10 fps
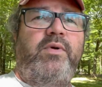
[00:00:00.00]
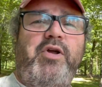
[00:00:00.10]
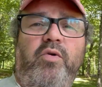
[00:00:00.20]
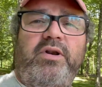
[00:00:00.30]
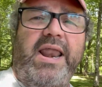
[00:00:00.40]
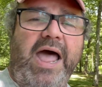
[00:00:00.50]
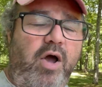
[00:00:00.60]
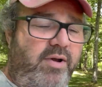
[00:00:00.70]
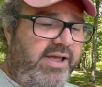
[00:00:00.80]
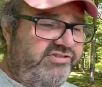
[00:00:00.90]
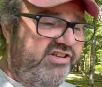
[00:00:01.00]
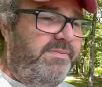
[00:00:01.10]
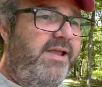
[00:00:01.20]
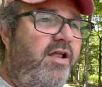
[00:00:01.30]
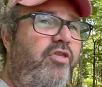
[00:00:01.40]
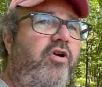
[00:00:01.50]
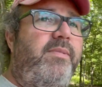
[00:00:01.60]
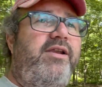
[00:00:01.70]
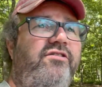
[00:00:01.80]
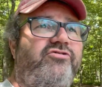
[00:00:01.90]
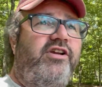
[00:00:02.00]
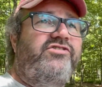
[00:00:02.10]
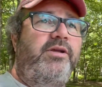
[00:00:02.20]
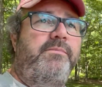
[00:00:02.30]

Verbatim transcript: we don't allow SSB on 30 meters, just to